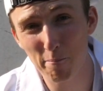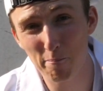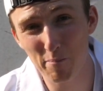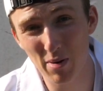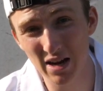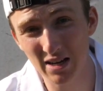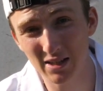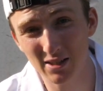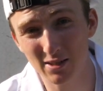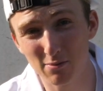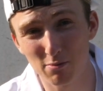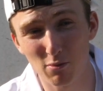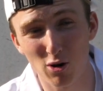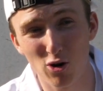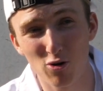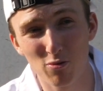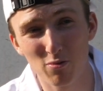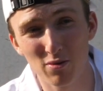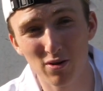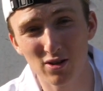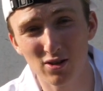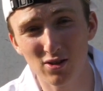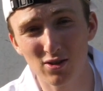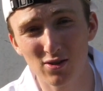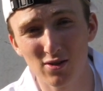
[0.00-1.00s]
best
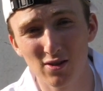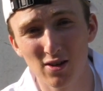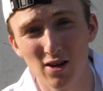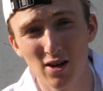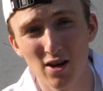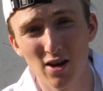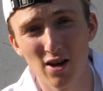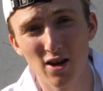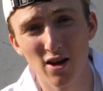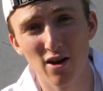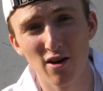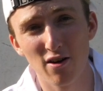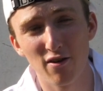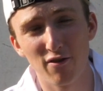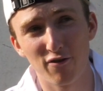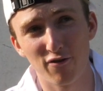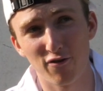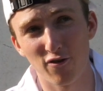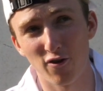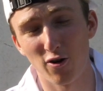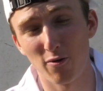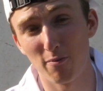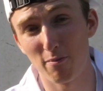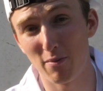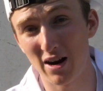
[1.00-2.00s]
moments
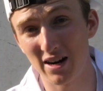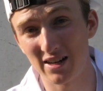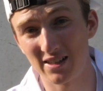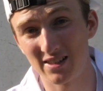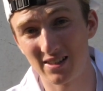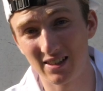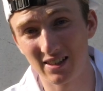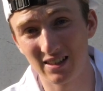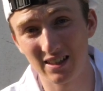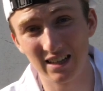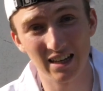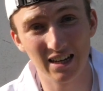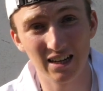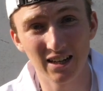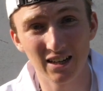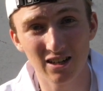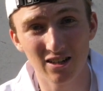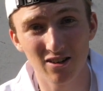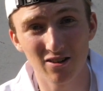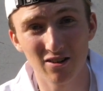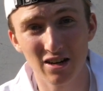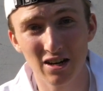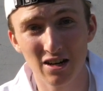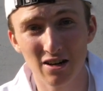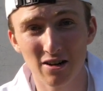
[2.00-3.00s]
from my skiing
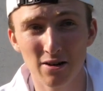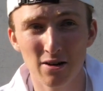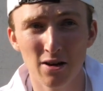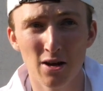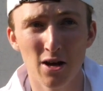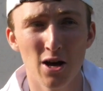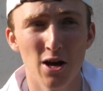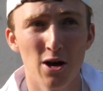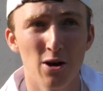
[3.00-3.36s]
career,